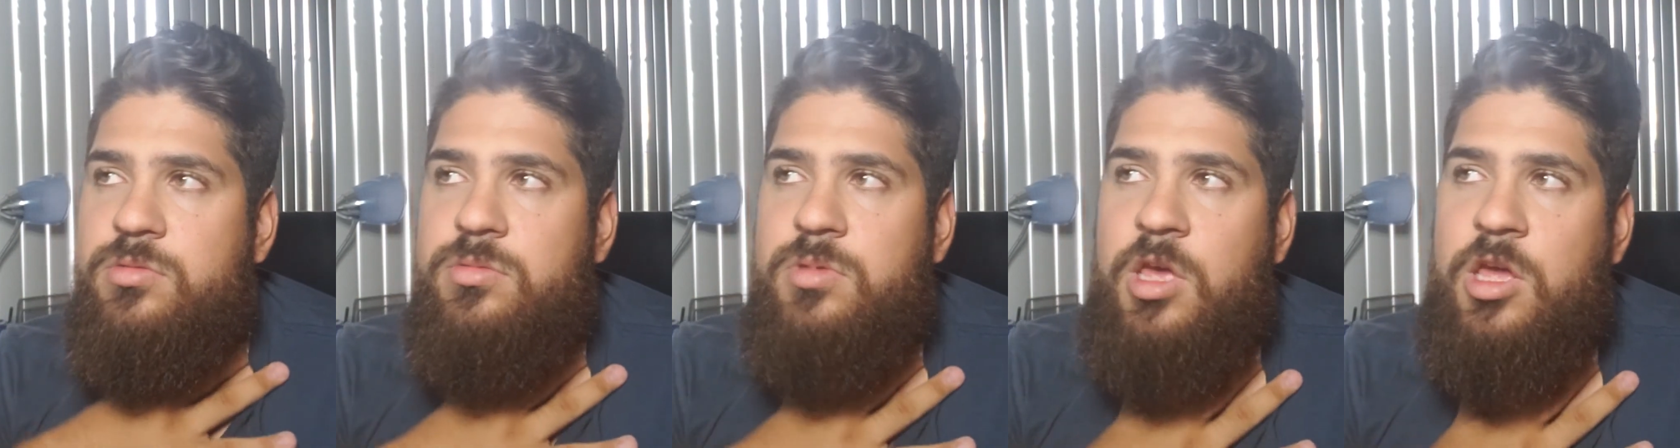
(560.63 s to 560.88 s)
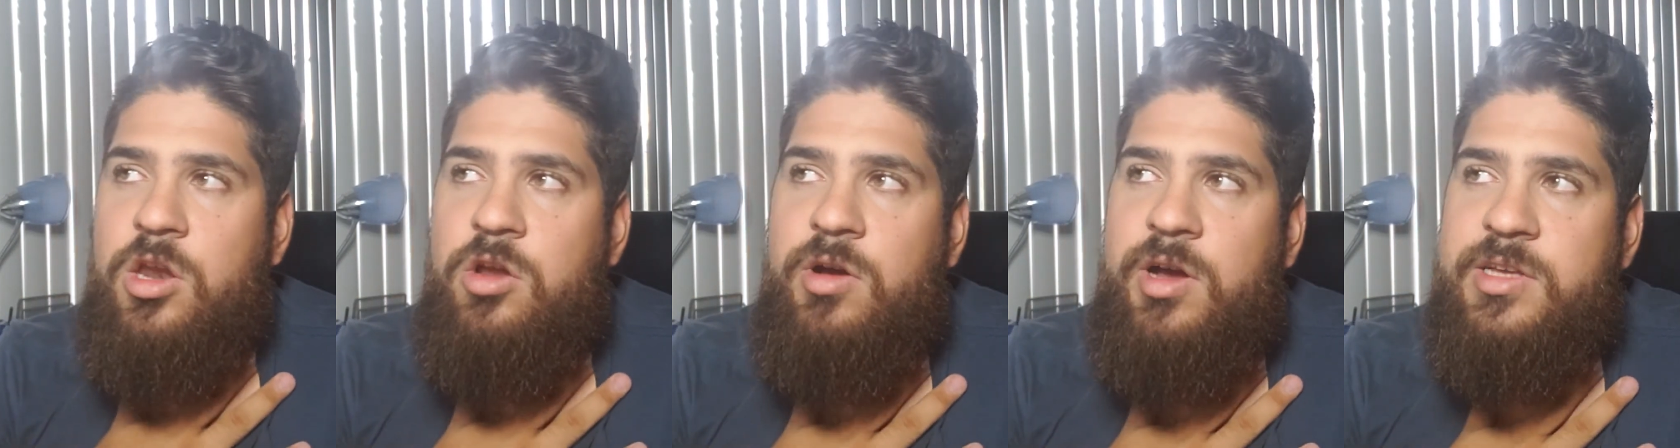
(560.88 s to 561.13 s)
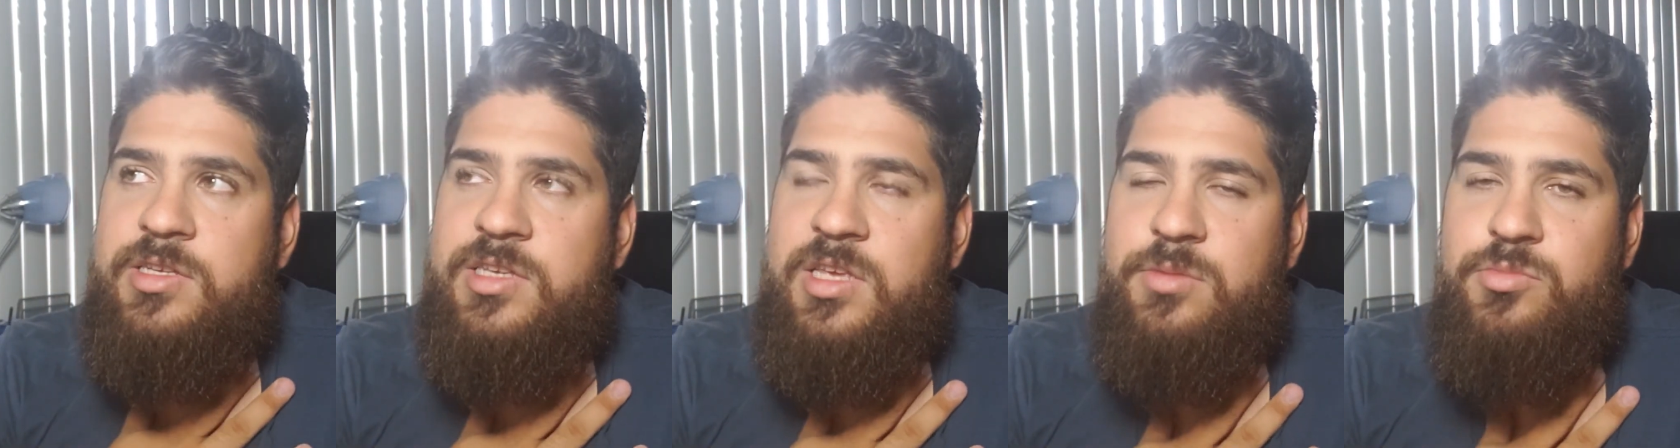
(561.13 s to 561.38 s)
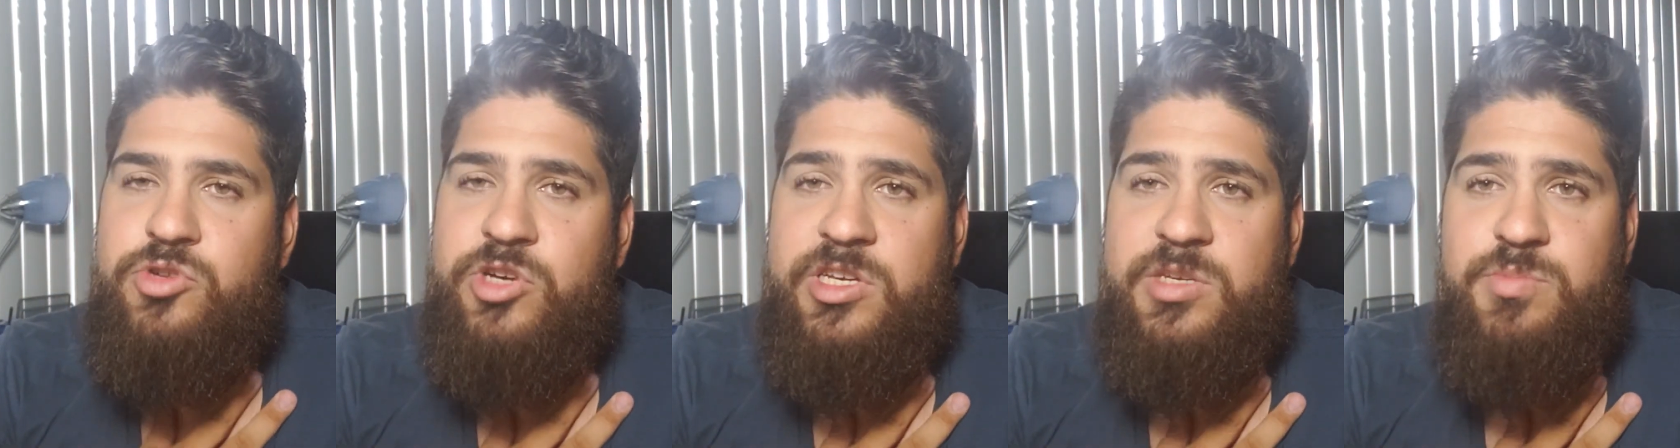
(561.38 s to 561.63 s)
I
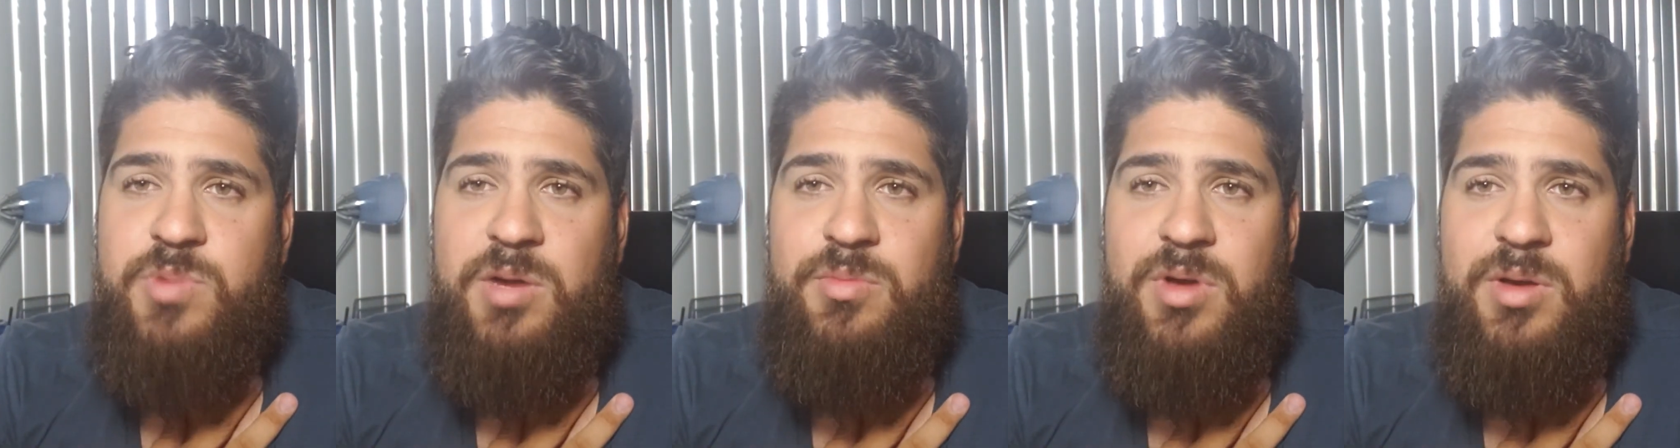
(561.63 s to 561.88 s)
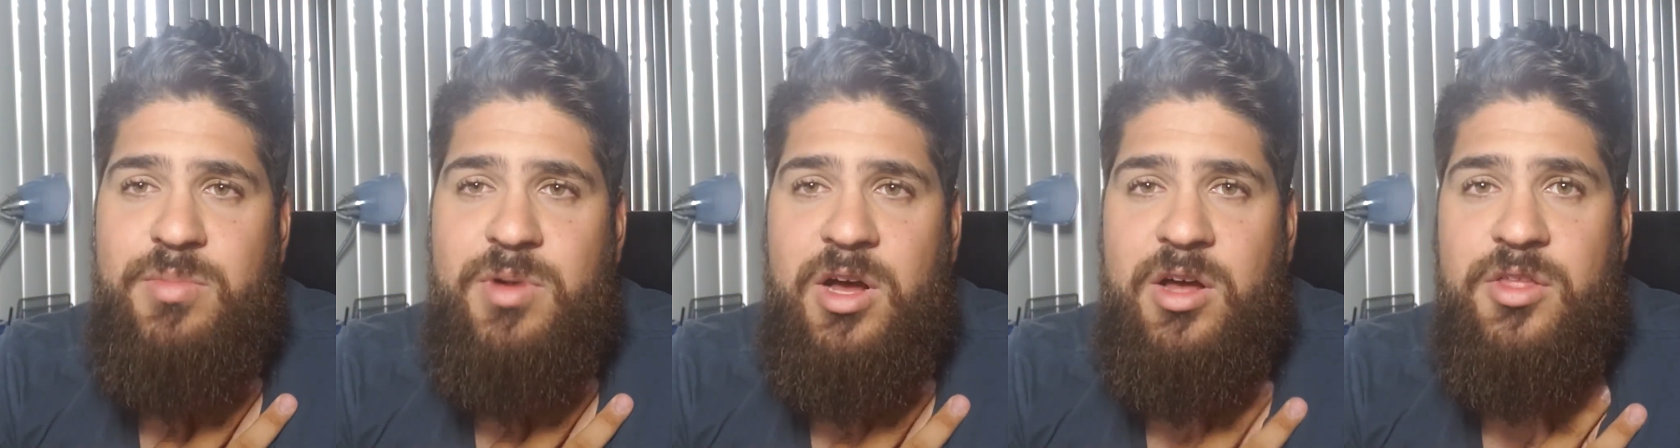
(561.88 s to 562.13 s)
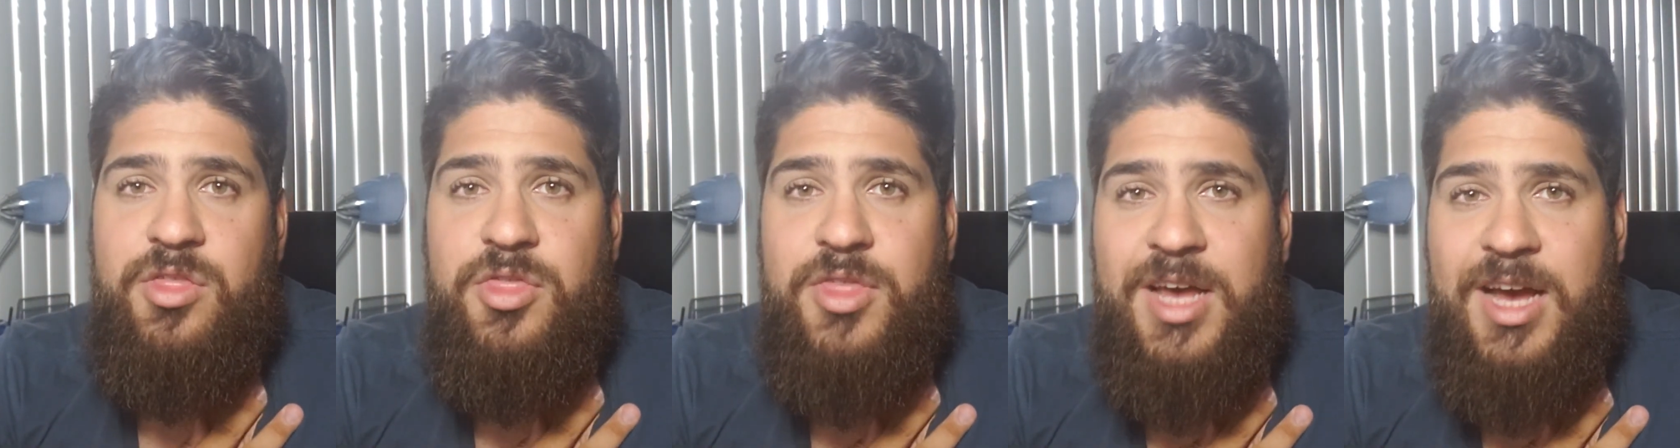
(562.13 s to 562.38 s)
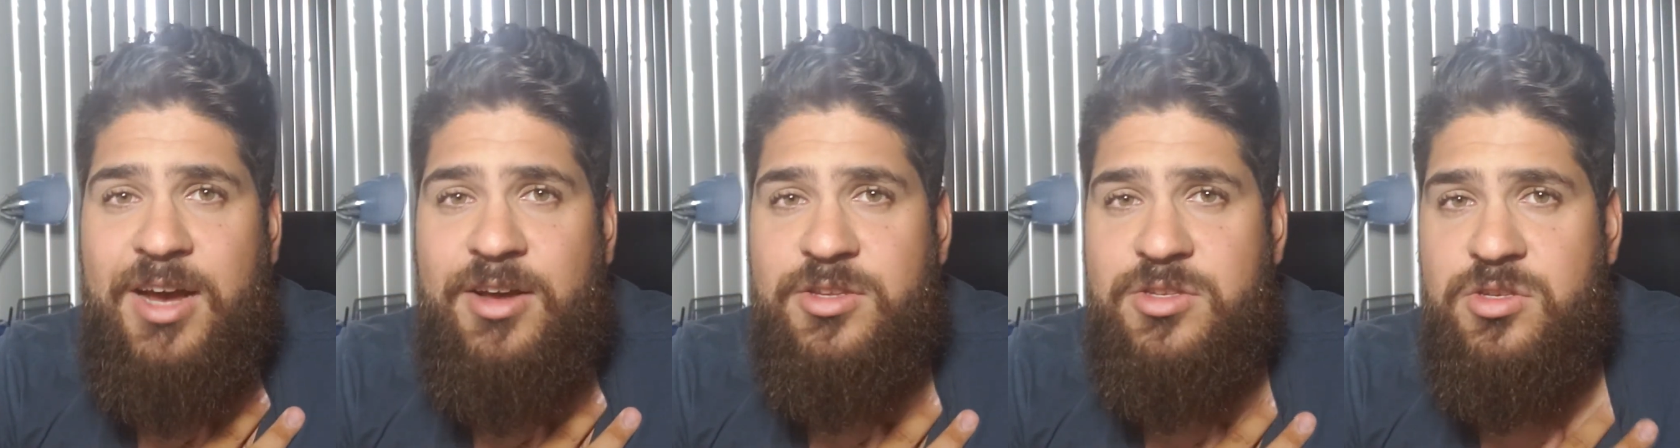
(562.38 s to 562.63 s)
skip trace probably about
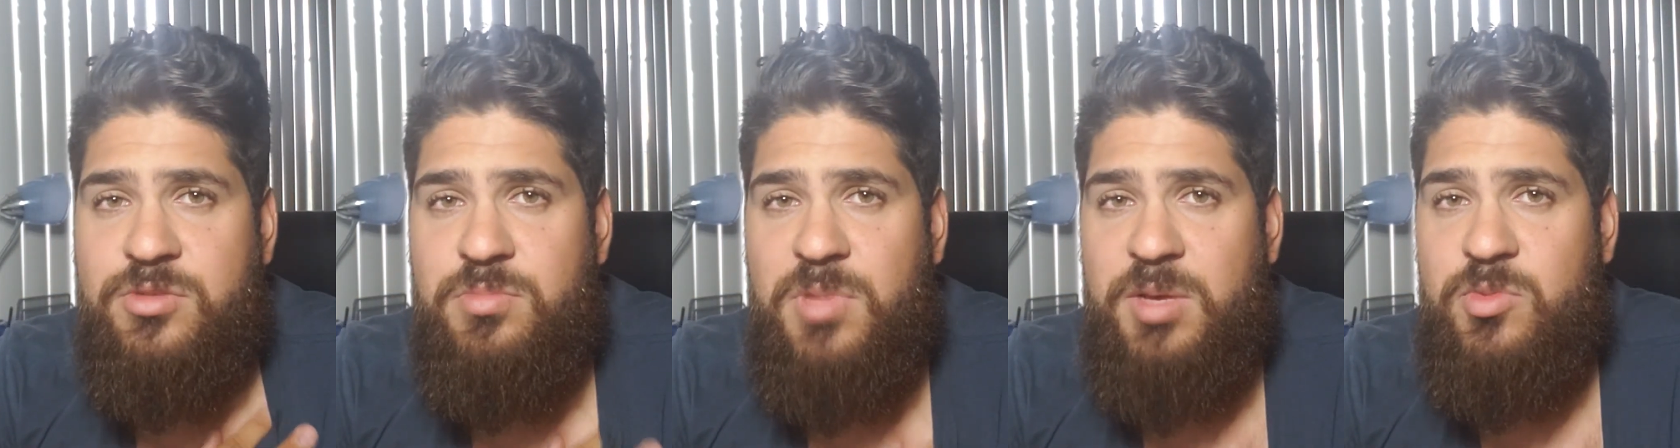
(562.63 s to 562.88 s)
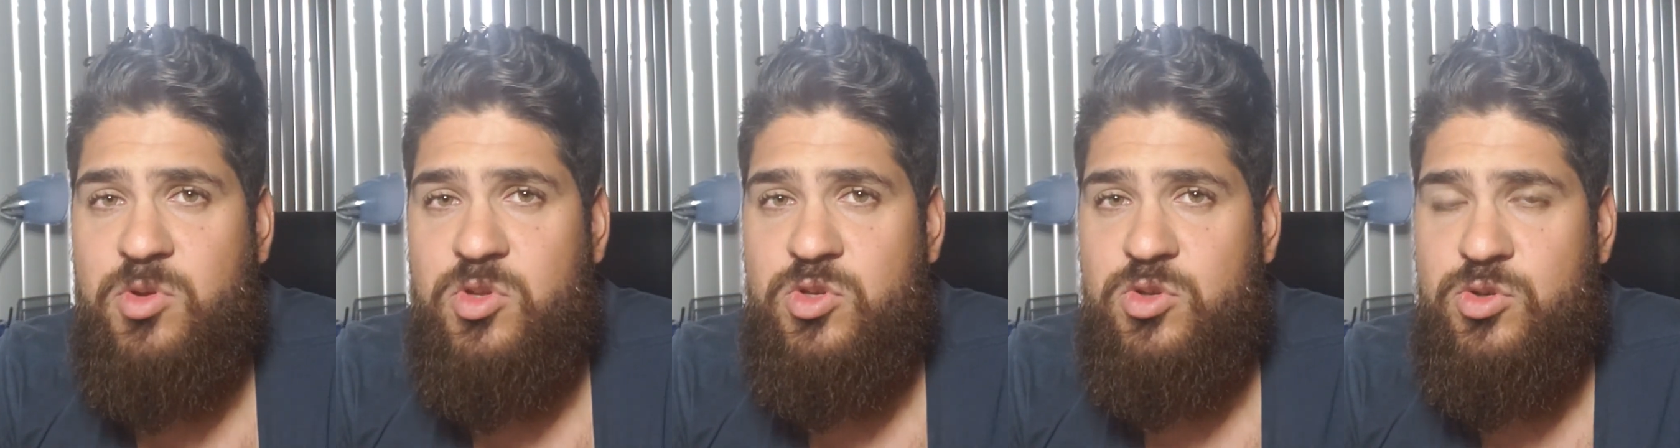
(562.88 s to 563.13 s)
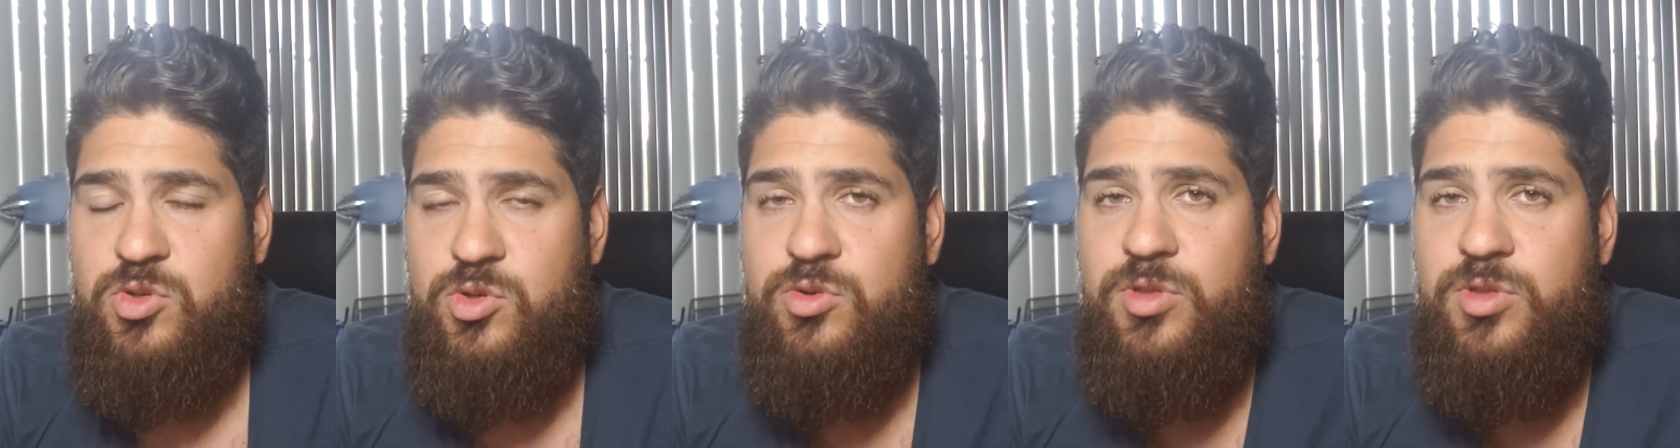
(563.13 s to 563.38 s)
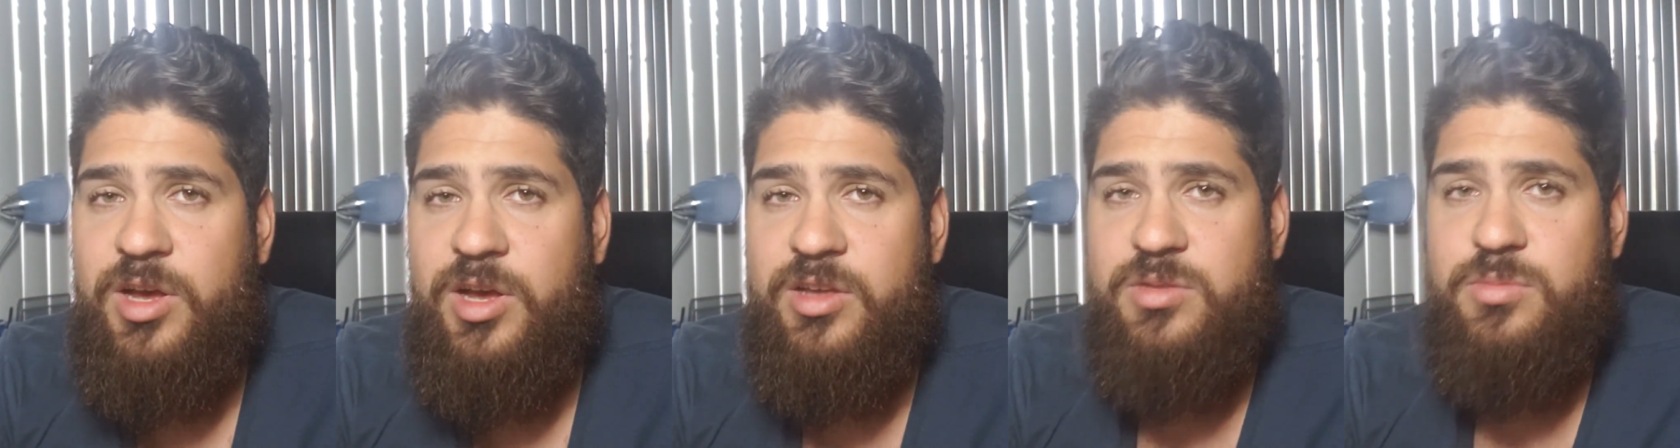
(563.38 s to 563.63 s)
1,000 maybe to
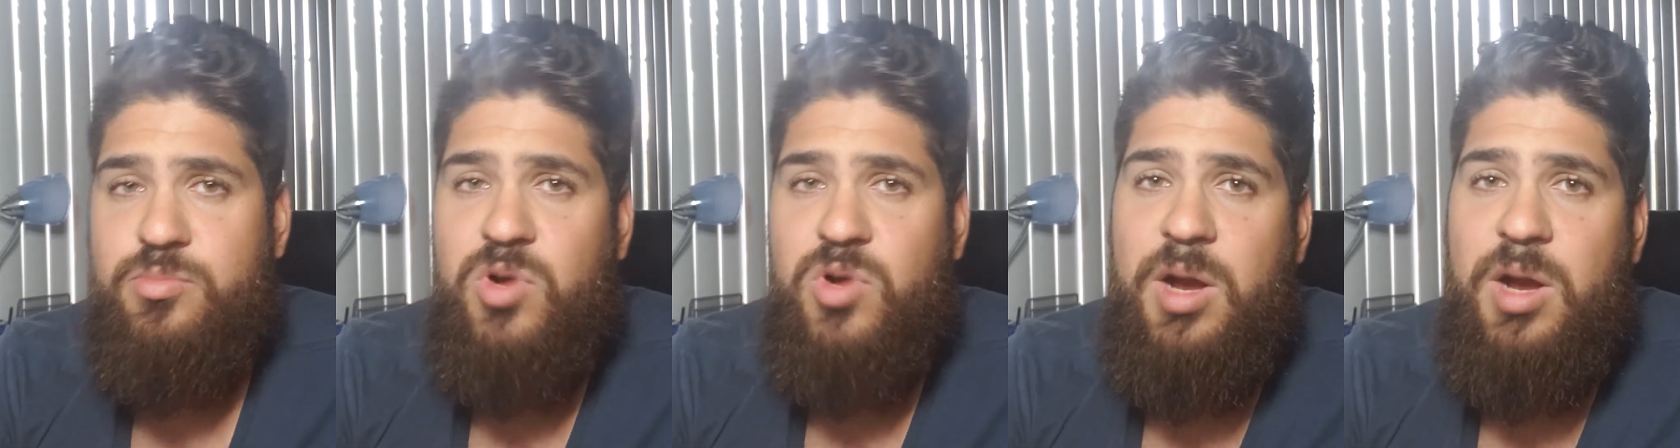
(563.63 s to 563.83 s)
2,000